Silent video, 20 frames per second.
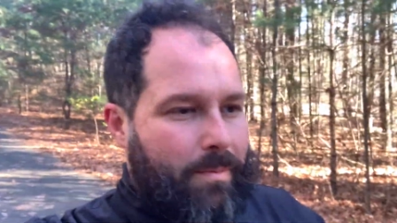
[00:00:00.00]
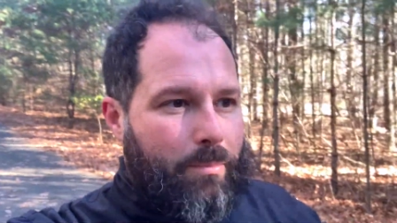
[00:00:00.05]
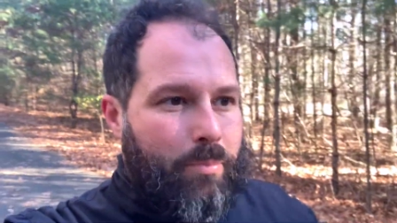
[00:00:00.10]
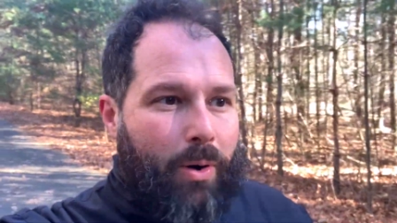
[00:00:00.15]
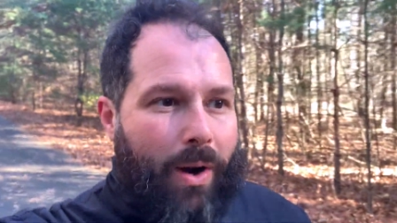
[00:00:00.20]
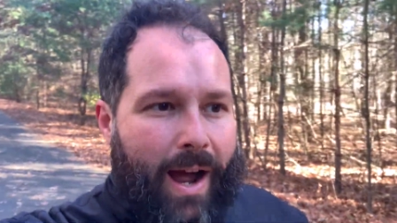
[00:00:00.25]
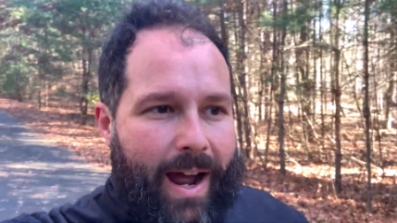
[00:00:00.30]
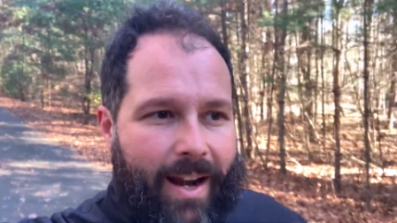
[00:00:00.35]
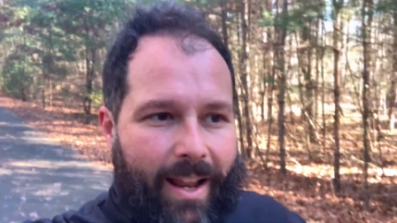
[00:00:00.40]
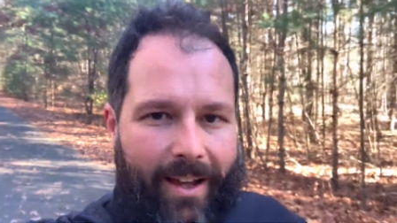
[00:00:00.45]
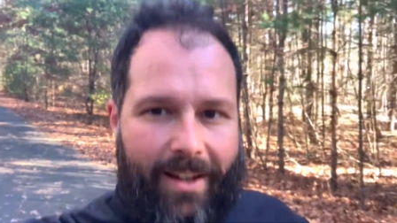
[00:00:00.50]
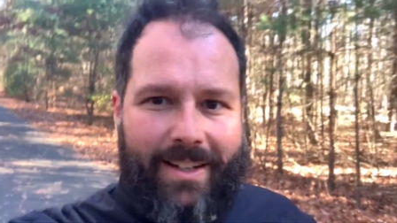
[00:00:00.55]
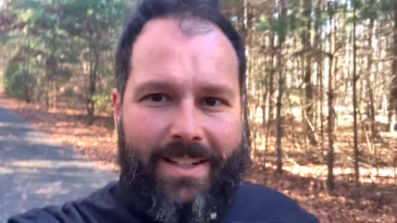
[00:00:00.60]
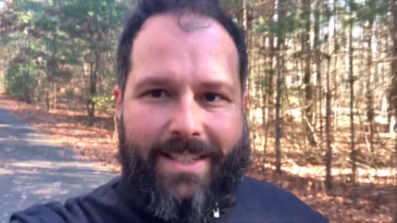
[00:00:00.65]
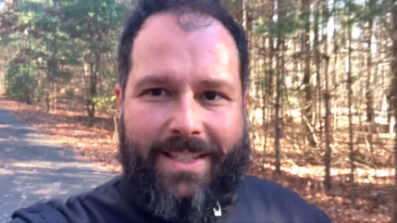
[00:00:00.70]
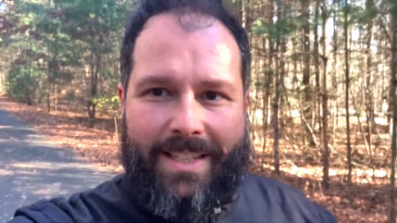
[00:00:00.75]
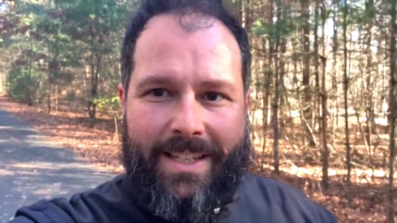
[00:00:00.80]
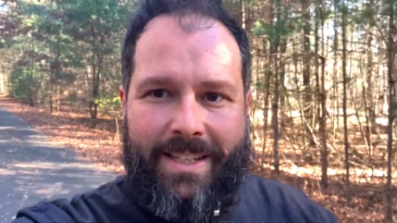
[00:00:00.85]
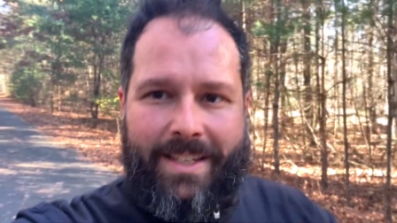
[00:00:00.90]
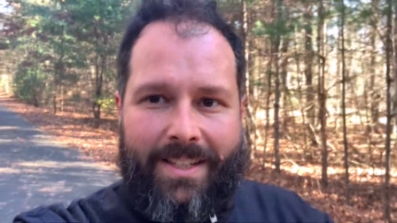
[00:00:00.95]

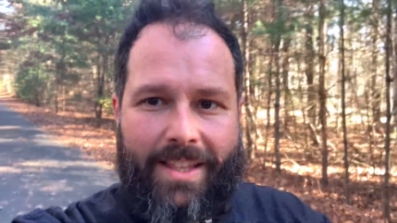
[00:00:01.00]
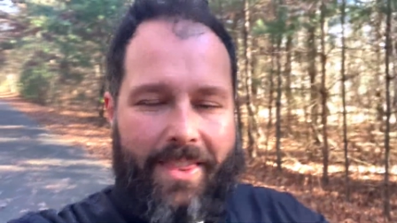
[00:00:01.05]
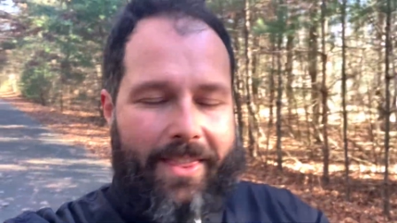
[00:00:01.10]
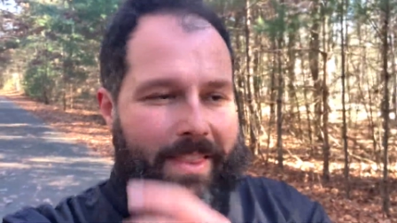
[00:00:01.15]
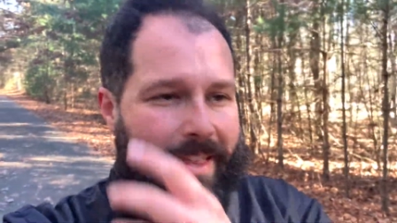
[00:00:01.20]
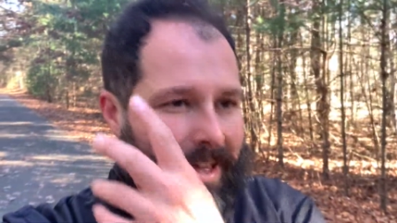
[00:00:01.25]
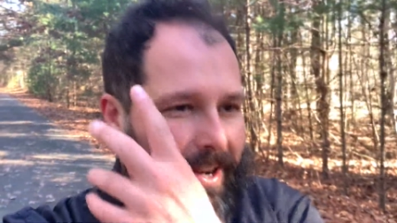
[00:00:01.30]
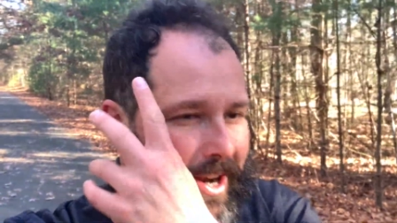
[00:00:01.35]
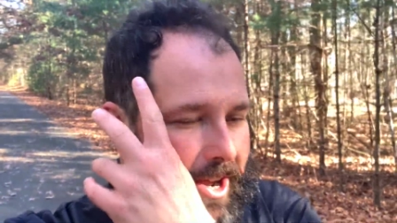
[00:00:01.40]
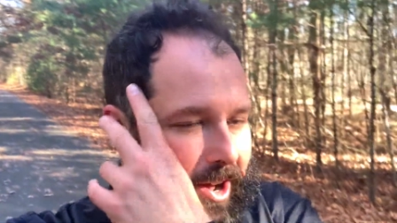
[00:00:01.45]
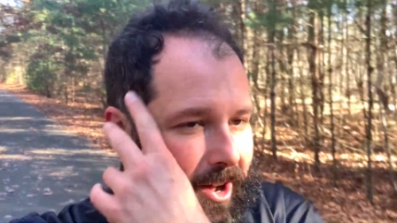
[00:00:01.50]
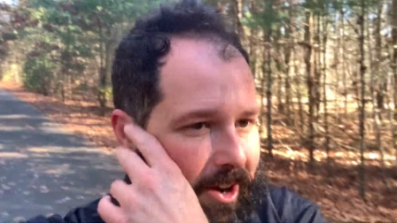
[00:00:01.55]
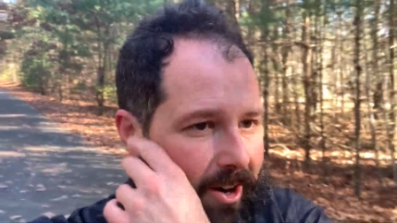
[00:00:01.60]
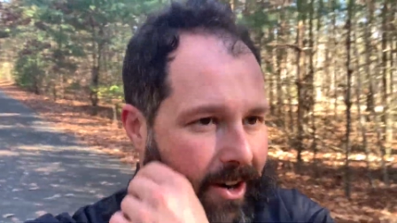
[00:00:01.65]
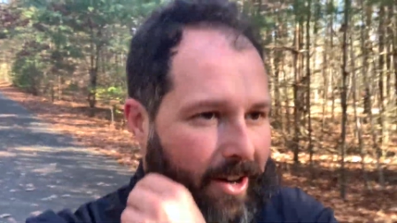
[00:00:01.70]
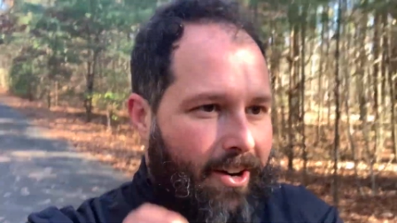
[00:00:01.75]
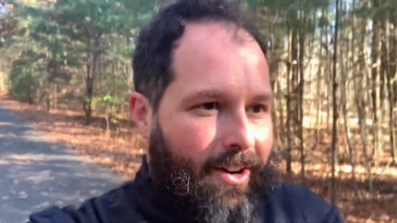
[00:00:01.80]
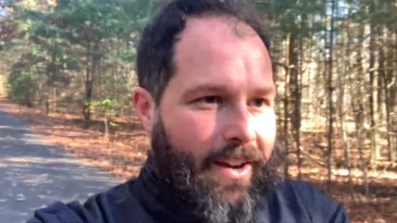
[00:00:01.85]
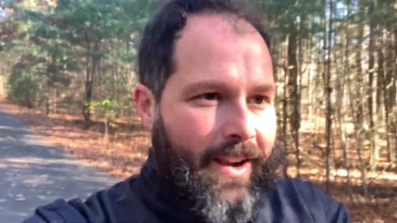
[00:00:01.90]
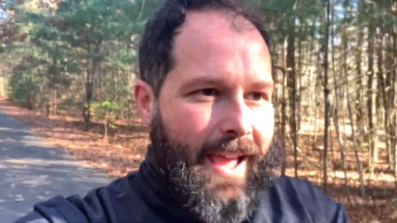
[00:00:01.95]
products that
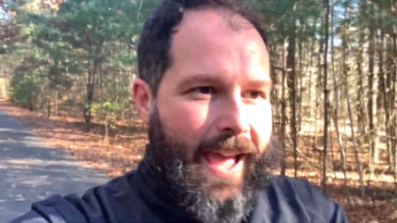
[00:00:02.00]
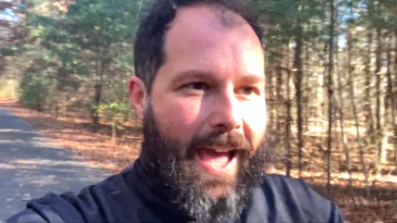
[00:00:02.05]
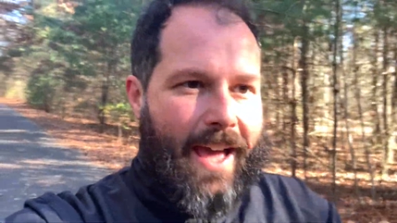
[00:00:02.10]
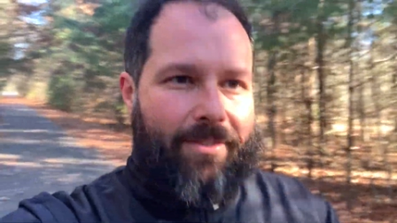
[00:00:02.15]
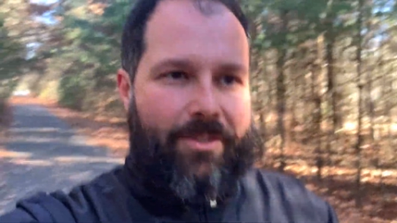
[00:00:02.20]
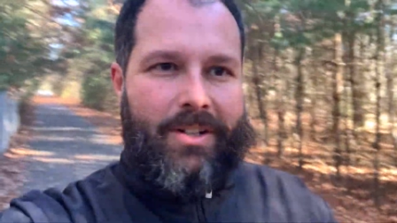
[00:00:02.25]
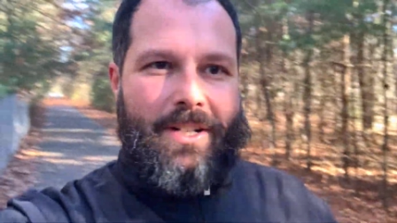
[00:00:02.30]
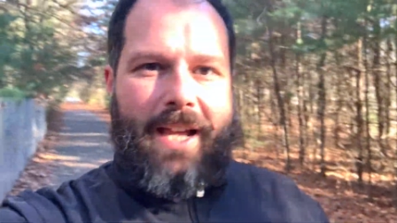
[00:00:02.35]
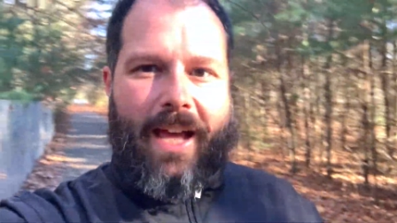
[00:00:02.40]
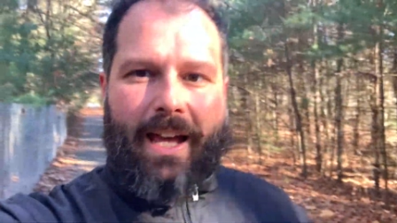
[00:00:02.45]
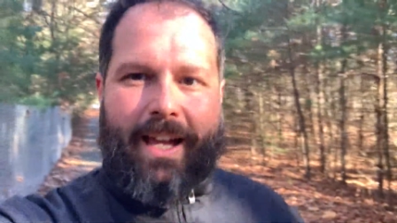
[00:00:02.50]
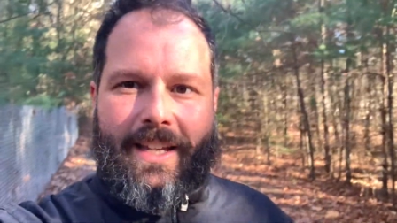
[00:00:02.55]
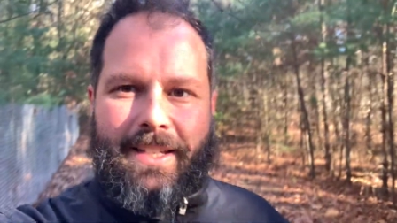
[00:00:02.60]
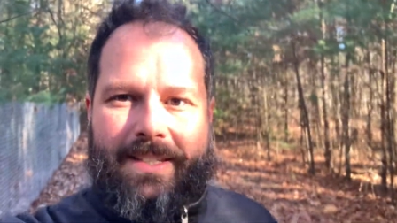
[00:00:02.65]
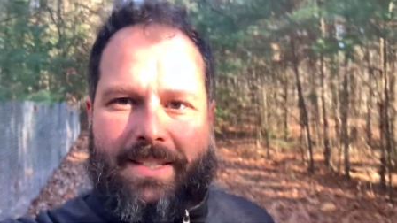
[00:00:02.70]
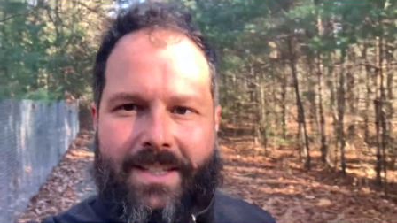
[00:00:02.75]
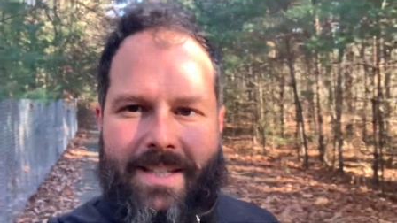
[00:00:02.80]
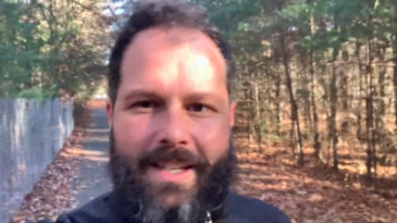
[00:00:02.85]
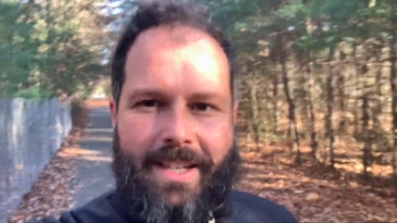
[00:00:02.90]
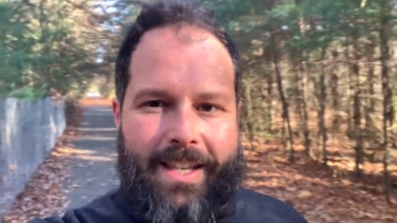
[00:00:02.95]
are
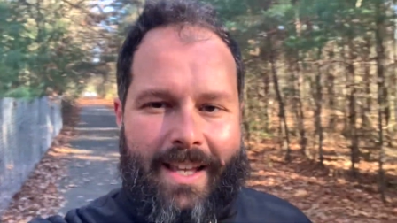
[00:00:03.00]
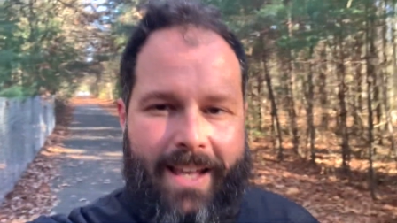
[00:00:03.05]
advertised